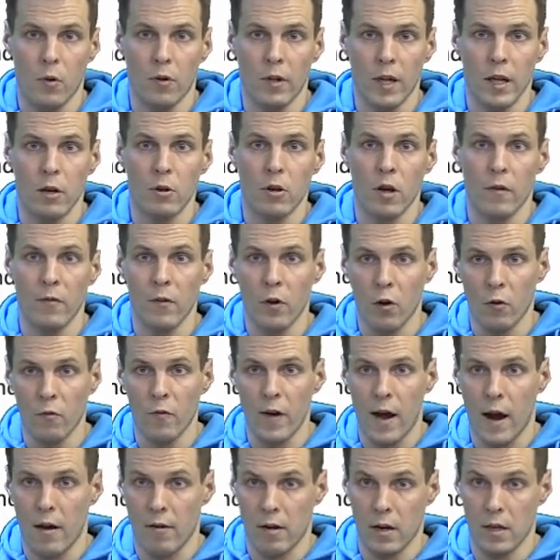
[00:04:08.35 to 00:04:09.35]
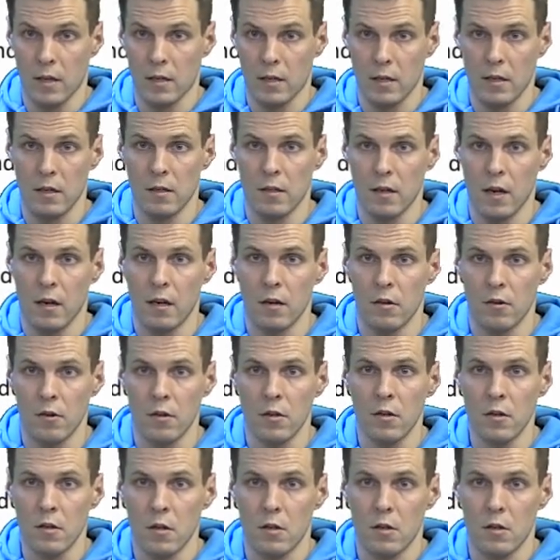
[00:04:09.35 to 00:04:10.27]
then you have no variance in gender.